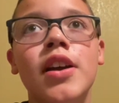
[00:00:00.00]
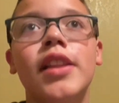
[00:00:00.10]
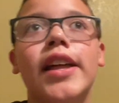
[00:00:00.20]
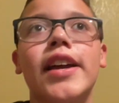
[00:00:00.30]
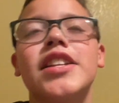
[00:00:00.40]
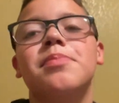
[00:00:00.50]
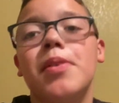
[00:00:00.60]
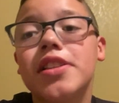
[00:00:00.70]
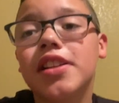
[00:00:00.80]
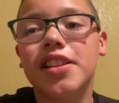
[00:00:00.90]
like it's
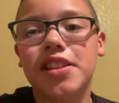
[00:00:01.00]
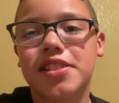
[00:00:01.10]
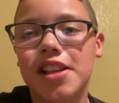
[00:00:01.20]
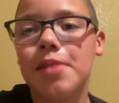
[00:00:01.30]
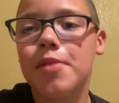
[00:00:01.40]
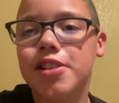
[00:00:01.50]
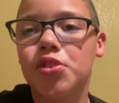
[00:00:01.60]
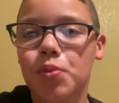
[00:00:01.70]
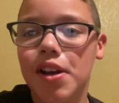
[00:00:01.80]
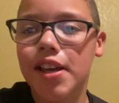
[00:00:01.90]
basically the same as
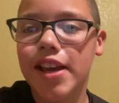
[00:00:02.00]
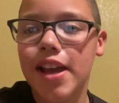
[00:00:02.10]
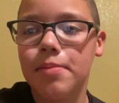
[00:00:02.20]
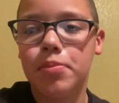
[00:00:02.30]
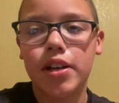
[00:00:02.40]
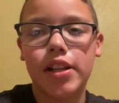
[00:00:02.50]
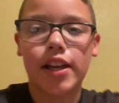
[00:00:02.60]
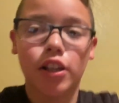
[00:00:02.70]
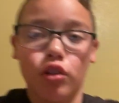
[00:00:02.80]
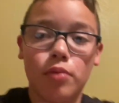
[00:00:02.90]
the Renegade, but
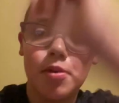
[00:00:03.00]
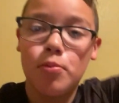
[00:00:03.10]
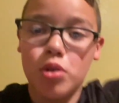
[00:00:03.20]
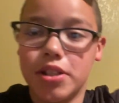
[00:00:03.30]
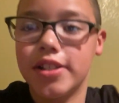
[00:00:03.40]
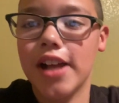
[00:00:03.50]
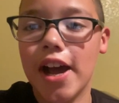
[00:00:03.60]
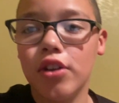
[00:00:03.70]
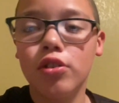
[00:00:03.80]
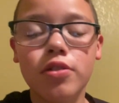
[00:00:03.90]
like a little bit more
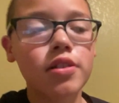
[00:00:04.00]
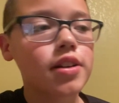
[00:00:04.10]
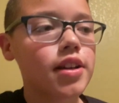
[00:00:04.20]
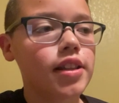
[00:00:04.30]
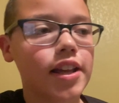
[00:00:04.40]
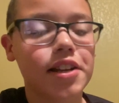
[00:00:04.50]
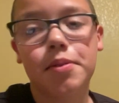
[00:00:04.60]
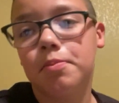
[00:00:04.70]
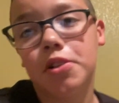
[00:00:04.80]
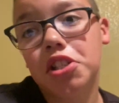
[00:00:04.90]
style.
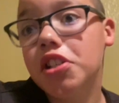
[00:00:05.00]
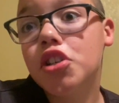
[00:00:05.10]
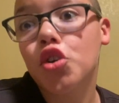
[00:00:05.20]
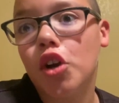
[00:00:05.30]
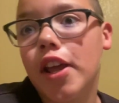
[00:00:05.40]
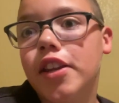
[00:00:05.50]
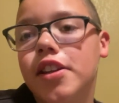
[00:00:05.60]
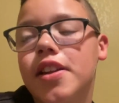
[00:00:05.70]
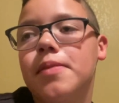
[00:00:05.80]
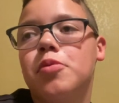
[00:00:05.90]
Like, but she
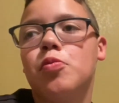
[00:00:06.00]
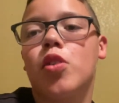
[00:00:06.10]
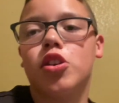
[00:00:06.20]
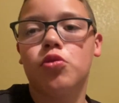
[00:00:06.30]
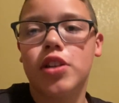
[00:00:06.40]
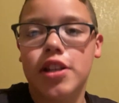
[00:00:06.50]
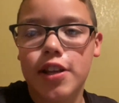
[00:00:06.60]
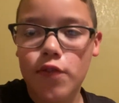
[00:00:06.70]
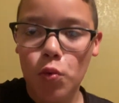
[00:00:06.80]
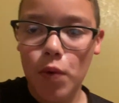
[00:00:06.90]
created it, and people are doing it in
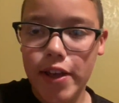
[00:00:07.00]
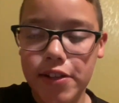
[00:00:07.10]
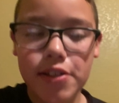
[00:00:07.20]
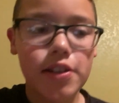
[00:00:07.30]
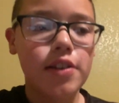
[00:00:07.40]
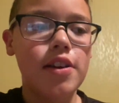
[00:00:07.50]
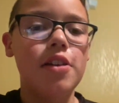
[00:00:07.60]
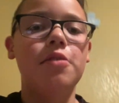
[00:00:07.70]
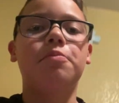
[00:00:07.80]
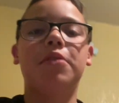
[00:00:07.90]
different ways.
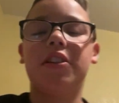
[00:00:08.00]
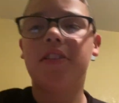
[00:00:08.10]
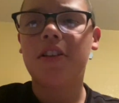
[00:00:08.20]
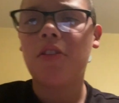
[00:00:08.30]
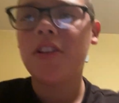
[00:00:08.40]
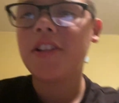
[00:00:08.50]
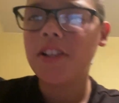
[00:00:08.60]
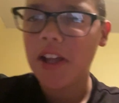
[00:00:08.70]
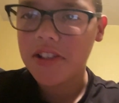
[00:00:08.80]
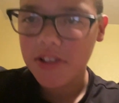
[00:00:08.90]
But the only
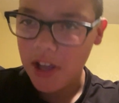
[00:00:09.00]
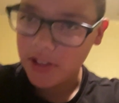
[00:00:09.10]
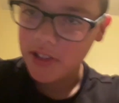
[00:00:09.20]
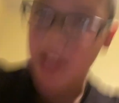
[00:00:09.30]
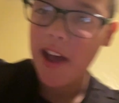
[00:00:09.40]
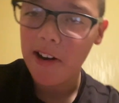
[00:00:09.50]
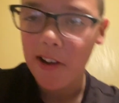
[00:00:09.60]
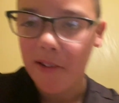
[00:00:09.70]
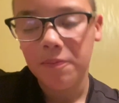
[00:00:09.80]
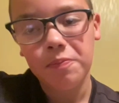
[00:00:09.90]
thing that sucks is that
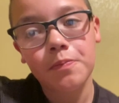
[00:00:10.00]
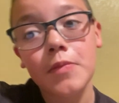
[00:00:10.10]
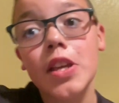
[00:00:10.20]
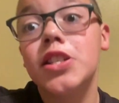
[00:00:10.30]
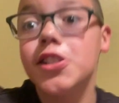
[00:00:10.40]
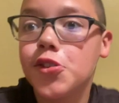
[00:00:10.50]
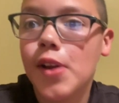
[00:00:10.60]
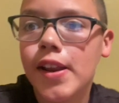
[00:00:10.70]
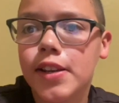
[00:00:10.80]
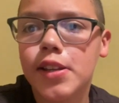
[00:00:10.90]
um she
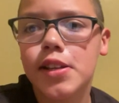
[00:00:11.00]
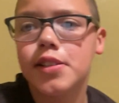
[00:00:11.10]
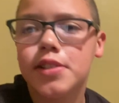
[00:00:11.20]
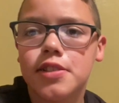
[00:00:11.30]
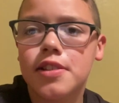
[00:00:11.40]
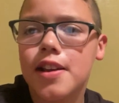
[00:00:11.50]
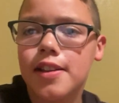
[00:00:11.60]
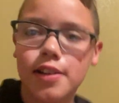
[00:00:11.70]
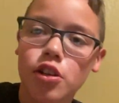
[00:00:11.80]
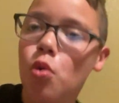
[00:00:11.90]
created it, and she's not
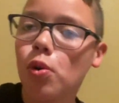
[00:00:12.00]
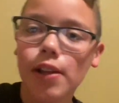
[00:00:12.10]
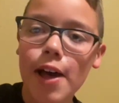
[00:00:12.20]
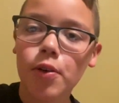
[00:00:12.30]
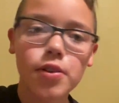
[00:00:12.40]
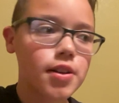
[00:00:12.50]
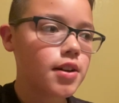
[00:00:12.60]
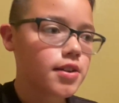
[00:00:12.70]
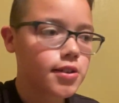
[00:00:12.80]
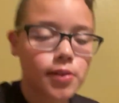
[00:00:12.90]
getting no clout.
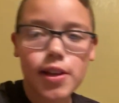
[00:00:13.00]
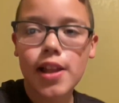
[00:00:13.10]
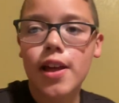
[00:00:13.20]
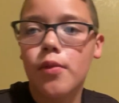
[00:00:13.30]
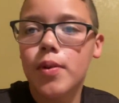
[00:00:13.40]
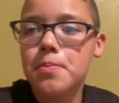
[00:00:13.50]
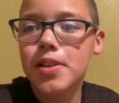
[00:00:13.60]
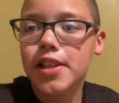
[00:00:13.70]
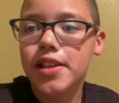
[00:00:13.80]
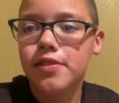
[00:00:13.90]
She only got like one
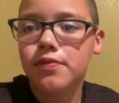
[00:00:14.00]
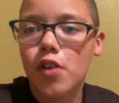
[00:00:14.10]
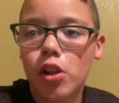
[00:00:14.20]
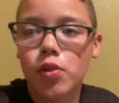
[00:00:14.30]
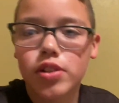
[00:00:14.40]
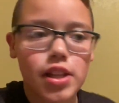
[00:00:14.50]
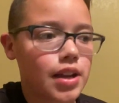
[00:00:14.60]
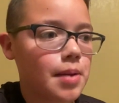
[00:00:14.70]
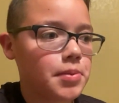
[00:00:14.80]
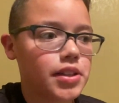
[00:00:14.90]
million followers.
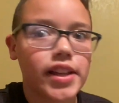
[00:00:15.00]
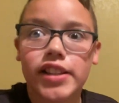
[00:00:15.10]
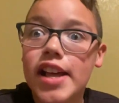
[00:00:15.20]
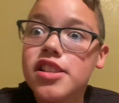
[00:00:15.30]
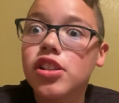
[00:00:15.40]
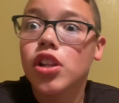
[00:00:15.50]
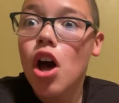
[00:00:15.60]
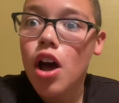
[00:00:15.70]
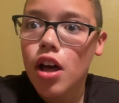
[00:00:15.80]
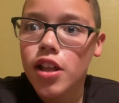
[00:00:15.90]
Like, I mean, like that's a
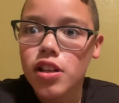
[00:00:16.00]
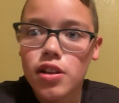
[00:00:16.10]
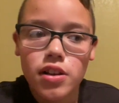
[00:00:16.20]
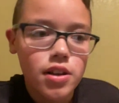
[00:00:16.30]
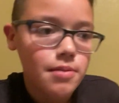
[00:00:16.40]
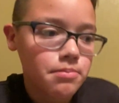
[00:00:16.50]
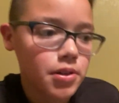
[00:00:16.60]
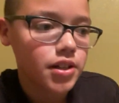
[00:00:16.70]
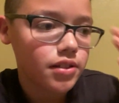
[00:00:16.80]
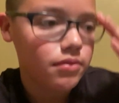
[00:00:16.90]
lot,
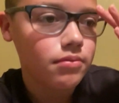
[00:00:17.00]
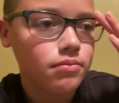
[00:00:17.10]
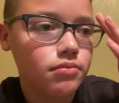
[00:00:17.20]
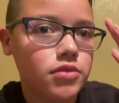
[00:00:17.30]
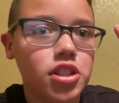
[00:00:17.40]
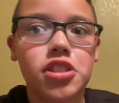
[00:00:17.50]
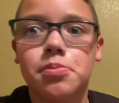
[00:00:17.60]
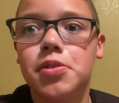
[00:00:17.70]
but she should